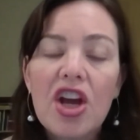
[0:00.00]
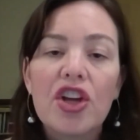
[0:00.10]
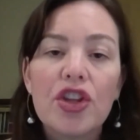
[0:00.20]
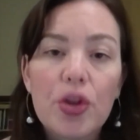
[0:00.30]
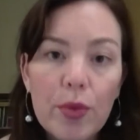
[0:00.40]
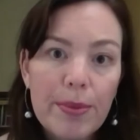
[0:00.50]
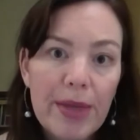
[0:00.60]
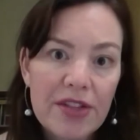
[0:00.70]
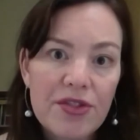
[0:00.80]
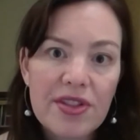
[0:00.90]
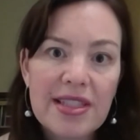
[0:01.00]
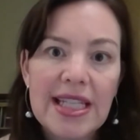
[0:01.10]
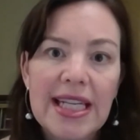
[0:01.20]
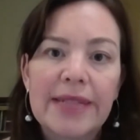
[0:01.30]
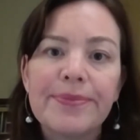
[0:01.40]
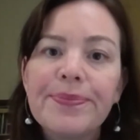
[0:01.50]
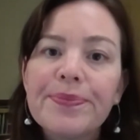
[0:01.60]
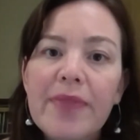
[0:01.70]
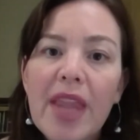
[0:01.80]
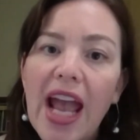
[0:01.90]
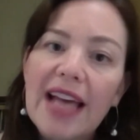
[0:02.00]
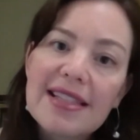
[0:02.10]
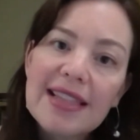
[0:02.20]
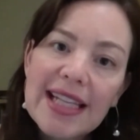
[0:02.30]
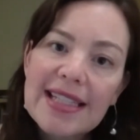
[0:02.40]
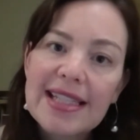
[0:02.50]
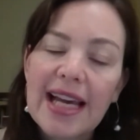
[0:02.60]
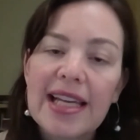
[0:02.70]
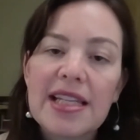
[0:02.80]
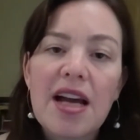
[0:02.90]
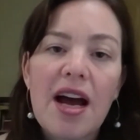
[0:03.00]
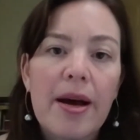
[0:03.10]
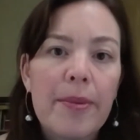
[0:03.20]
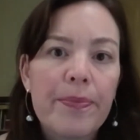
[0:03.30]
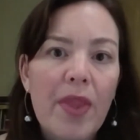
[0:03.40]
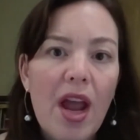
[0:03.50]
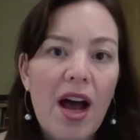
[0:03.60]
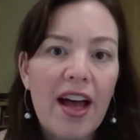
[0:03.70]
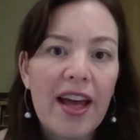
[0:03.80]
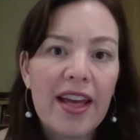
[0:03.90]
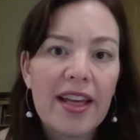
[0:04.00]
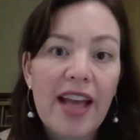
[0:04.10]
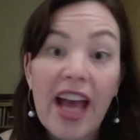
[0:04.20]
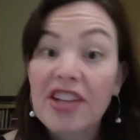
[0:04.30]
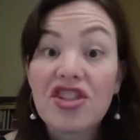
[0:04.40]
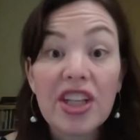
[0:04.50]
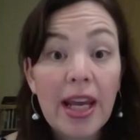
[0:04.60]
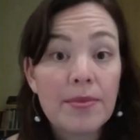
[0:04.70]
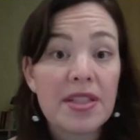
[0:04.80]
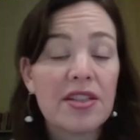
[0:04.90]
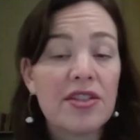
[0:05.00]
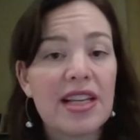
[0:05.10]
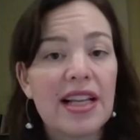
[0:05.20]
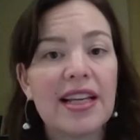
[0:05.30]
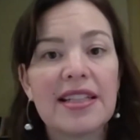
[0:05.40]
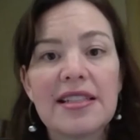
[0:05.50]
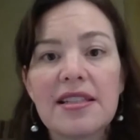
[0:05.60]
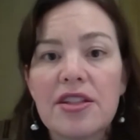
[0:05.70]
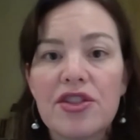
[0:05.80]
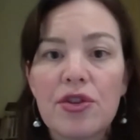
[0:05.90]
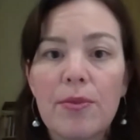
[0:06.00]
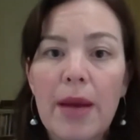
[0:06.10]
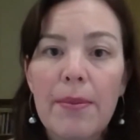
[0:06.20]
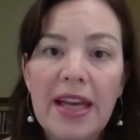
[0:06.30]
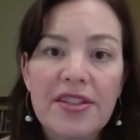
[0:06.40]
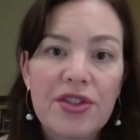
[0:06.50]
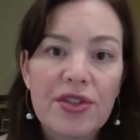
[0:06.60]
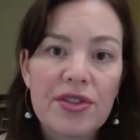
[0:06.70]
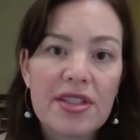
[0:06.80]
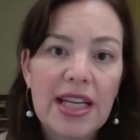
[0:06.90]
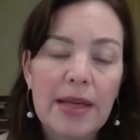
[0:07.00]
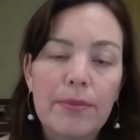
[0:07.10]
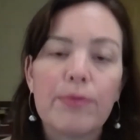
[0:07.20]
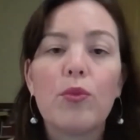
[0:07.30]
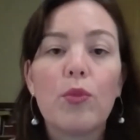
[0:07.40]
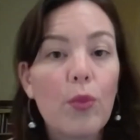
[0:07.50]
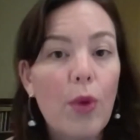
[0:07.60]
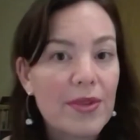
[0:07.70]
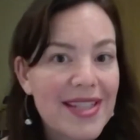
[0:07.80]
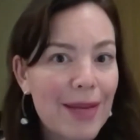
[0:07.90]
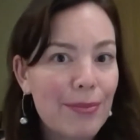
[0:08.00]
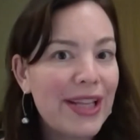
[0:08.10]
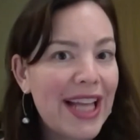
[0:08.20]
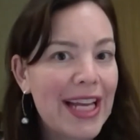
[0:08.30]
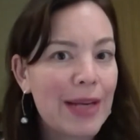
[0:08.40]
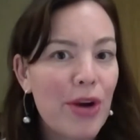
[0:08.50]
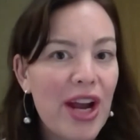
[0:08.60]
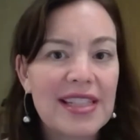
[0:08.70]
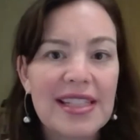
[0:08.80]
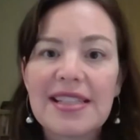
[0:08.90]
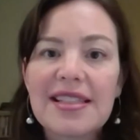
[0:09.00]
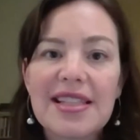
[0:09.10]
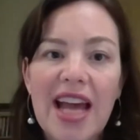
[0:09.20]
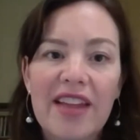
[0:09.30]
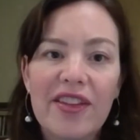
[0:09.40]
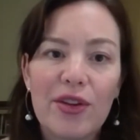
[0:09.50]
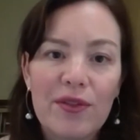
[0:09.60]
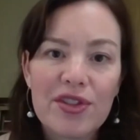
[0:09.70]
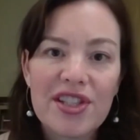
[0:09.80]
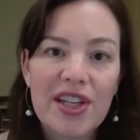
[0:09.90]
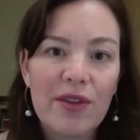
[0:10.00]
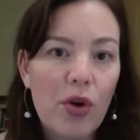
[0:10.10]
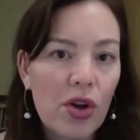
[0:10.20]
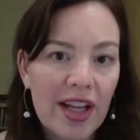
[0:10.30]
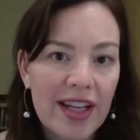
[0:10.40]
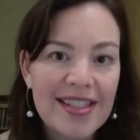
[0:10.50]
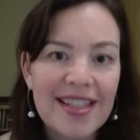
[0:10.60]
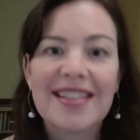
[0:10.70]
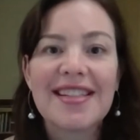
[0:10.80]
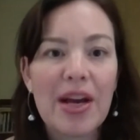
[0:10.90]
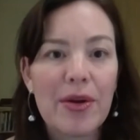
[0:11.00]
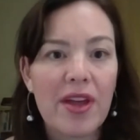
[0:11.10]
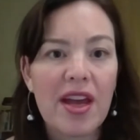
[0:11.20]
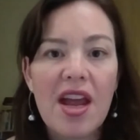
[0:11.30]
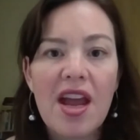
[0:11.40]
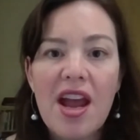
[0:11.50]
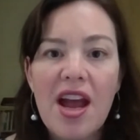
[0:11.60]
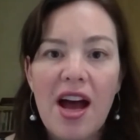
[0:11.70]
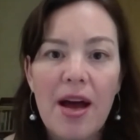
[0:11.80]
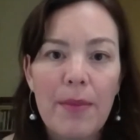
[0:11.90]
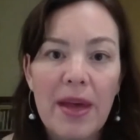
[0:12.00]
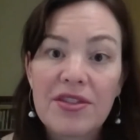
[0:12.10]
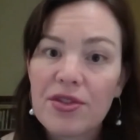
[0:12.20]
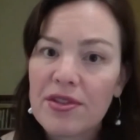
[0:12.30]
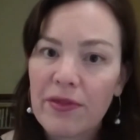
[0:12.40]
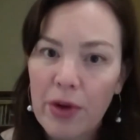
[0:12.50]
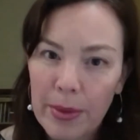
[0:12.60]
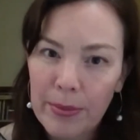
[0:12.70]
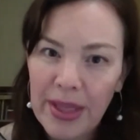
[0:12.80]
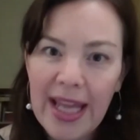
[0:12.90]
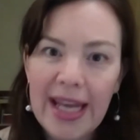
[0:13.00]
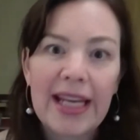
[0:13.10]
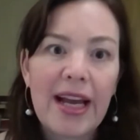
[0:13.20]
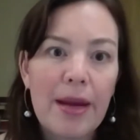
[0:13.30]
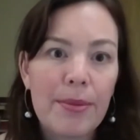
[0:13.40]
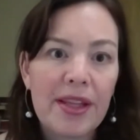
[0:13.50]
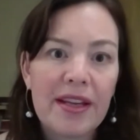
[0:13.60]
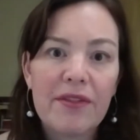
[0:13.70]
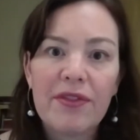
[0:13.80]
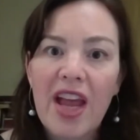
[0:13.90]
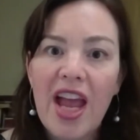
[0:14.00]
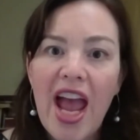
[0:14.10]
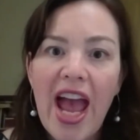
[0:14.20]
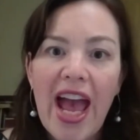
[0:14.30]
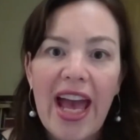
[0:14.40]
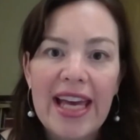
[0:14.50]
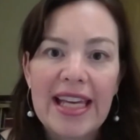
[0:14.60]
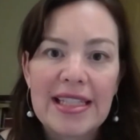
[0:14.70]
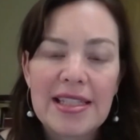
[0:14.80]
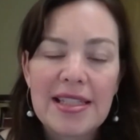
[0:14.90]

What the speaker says: you would be interested in. As Lee said, I actually came to New Zealand to do my master's in what was then planning practice at the University of Auckland and is now the Masters of Urban Planning, I believe. And